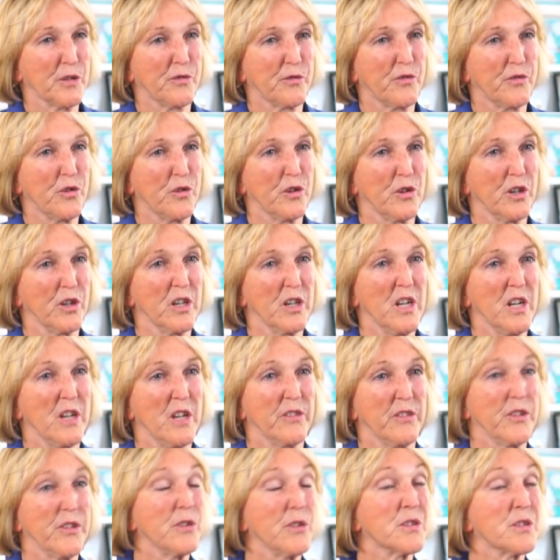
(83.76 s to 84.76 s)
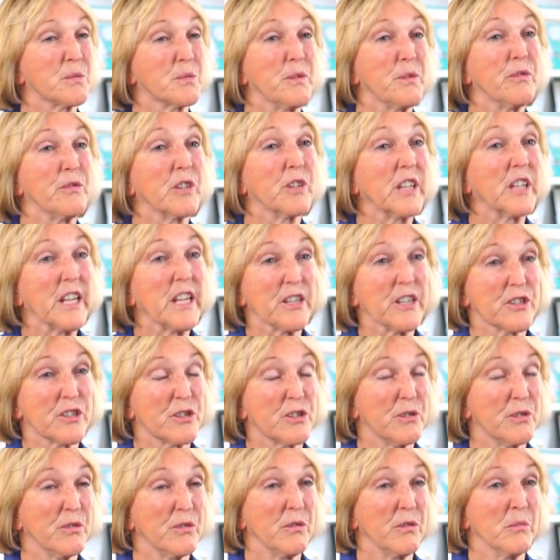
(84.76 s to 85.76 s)
for those we relate
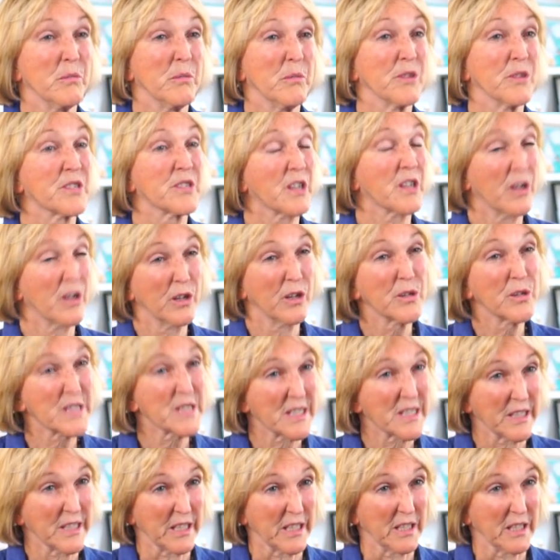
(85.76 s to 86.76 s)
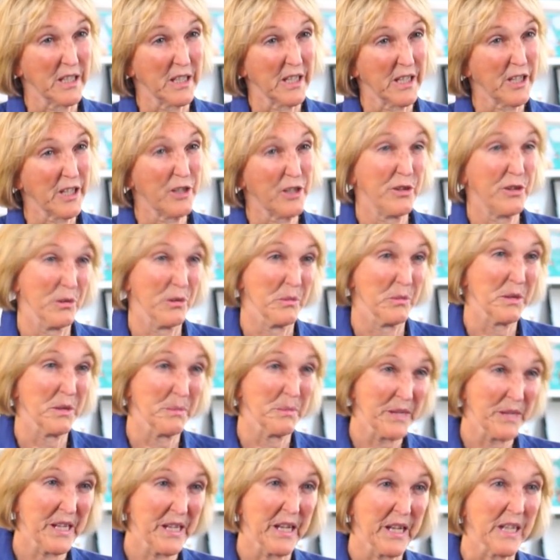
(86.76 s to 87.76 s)
to most closely, like human
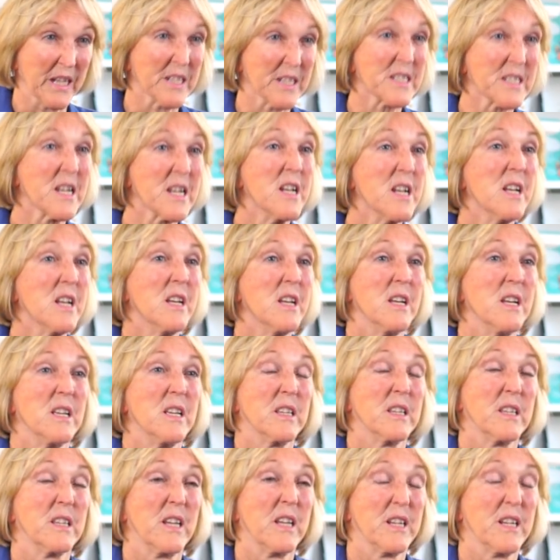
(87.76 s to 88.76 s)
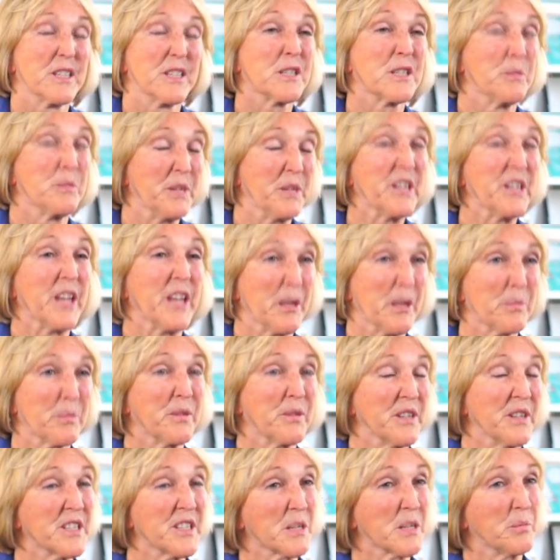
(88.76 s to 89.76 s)
beings. There has to be that
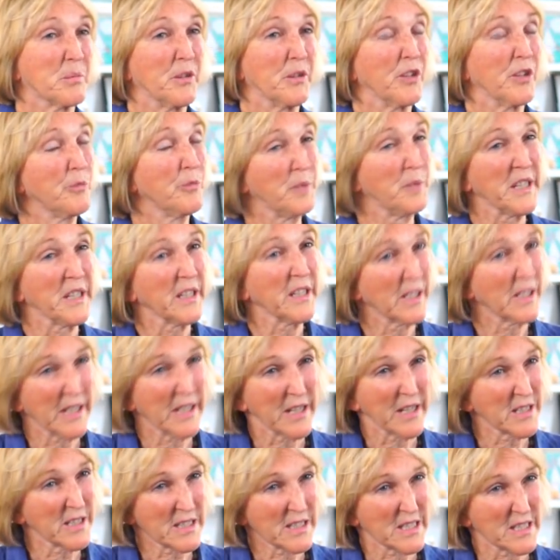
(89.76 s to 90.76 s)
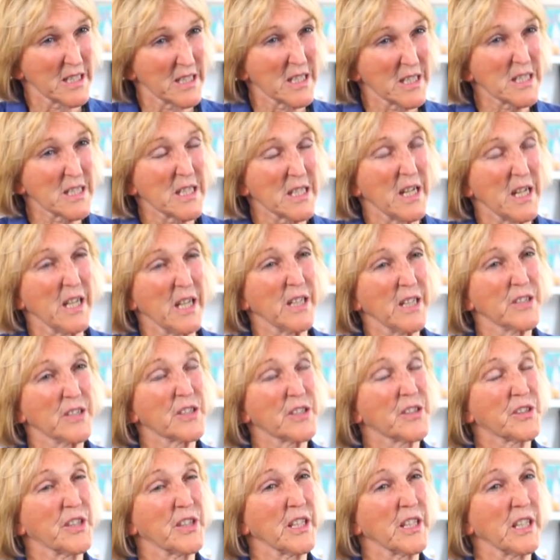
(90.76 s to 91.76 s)
principle of being against it and
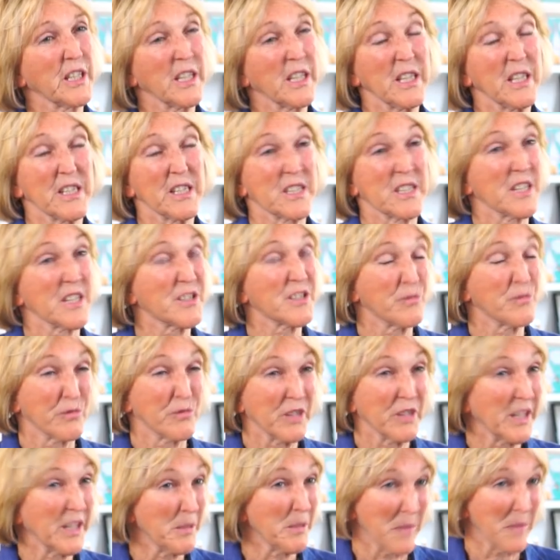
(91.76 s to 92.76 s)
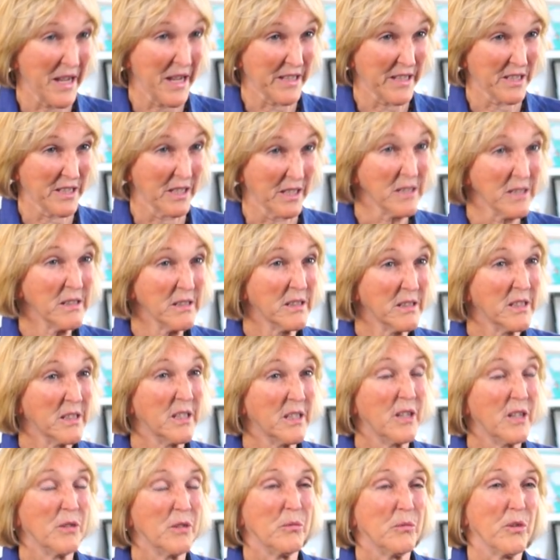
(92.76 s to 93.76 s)
thinking it doesn't really matter
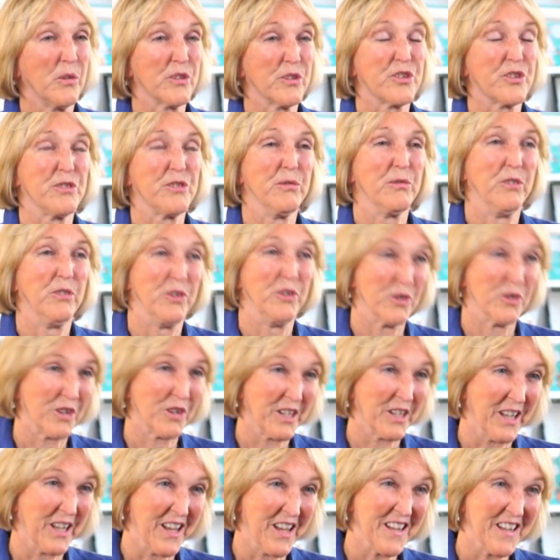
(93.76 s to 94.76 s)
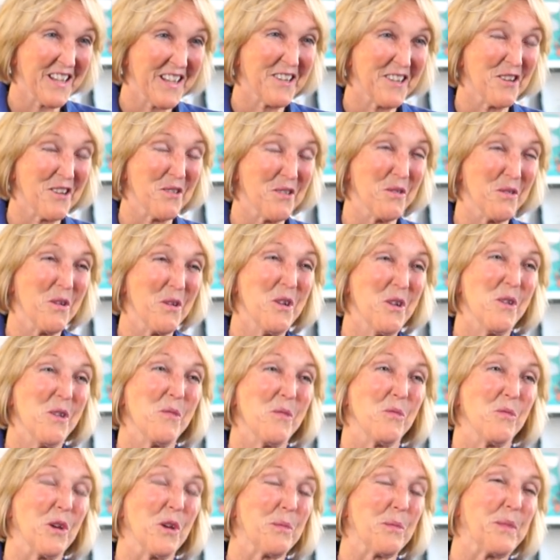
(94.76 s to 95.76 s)
what you look like or
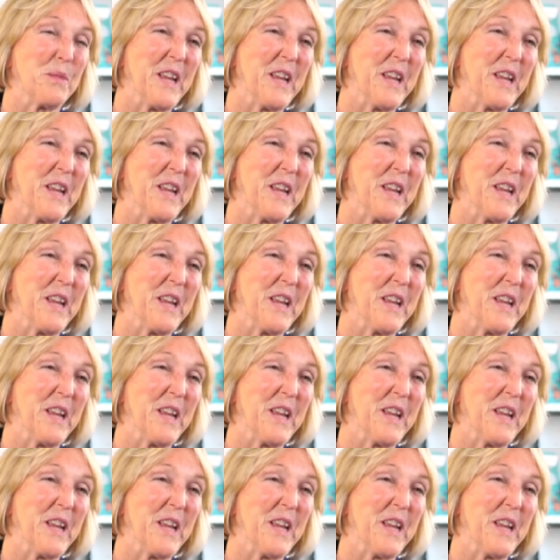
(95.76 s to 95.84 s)
what